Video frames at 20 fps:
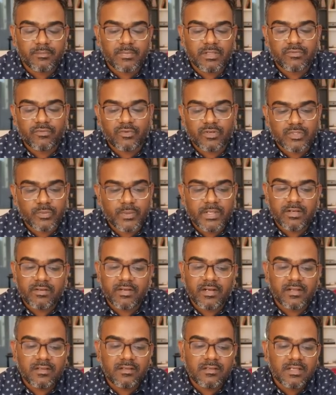But for a swing
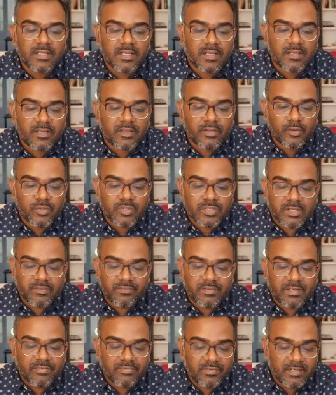trader, you should
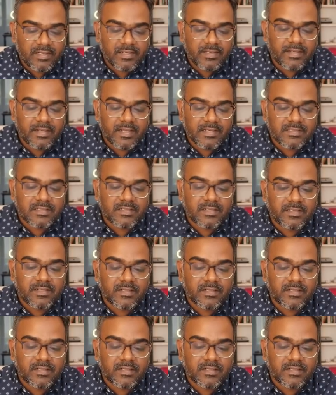have definitely exited